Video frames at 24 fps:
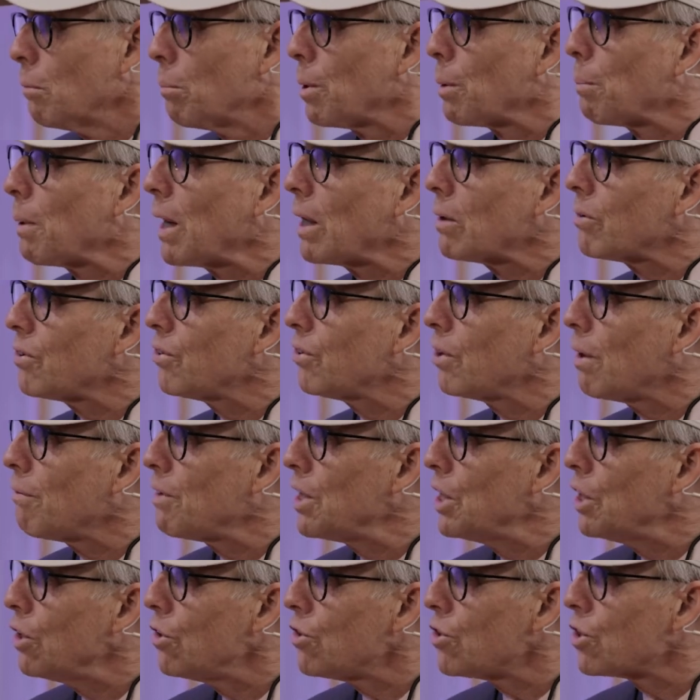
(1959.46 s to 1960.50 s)
But about
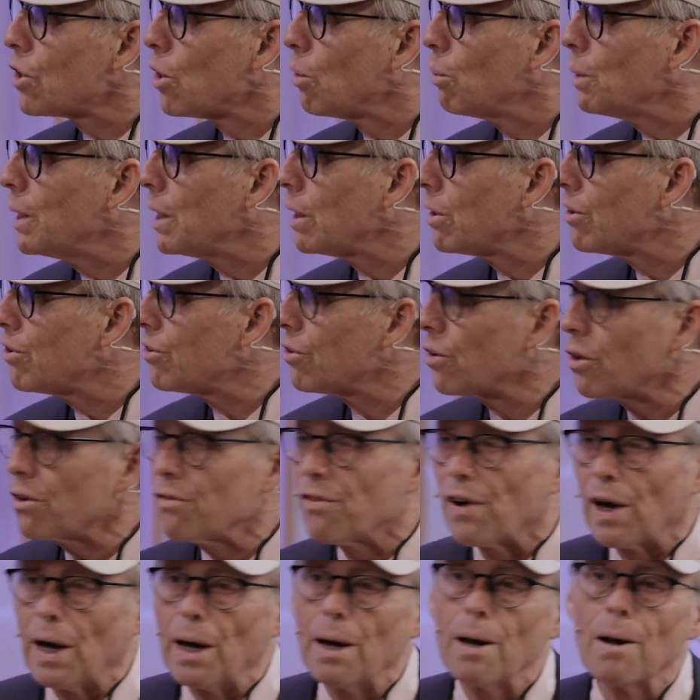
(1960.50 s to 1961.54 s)
7 years ago, we did a
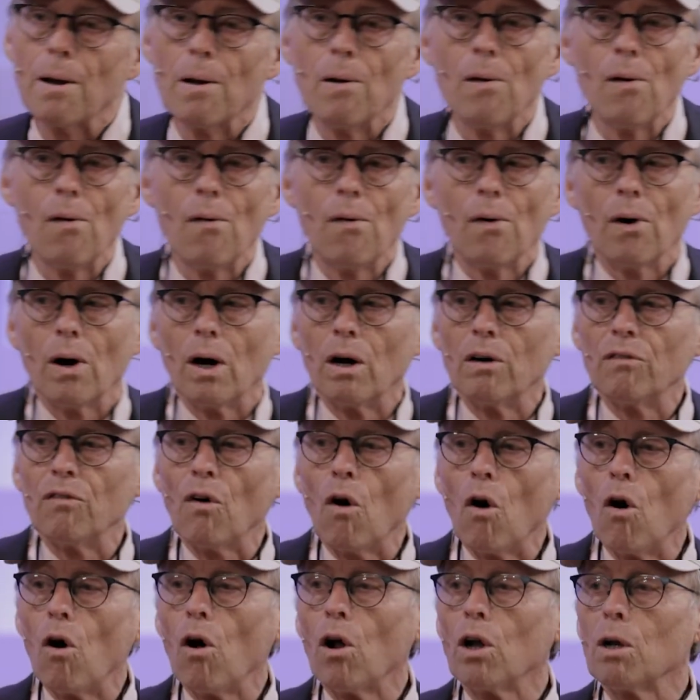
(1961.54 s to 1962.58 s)
survey of
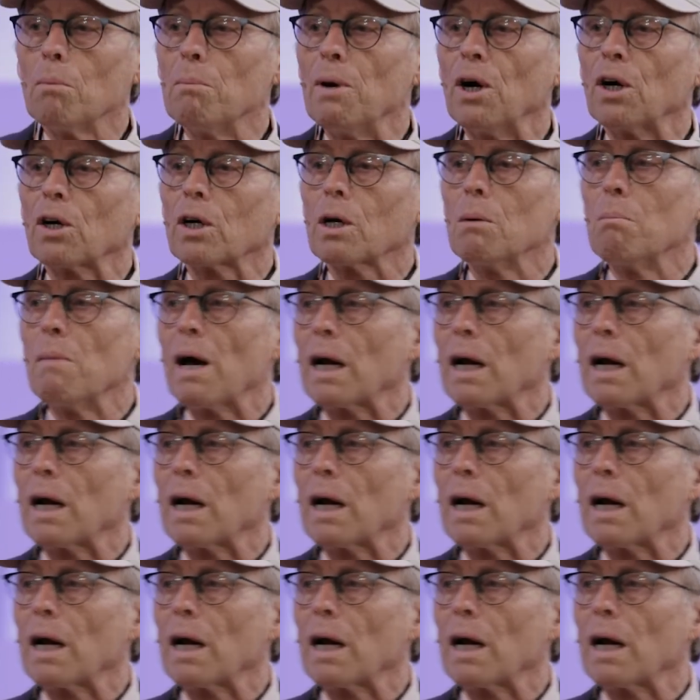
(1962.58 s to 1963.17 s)
all American